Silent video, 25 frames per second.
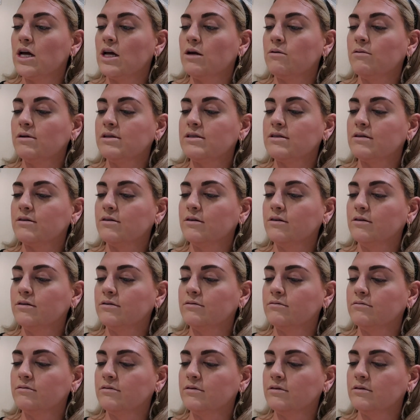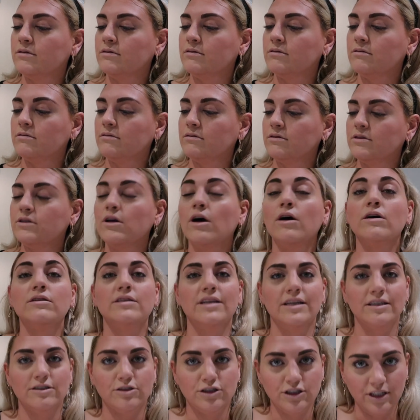what's it called? Sol
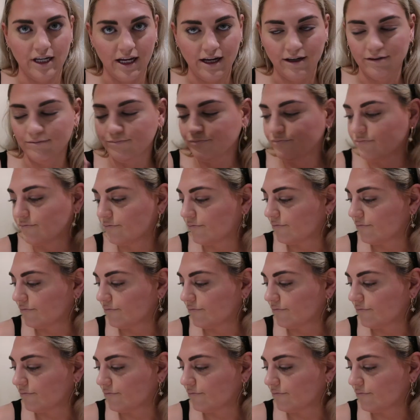de Chanel.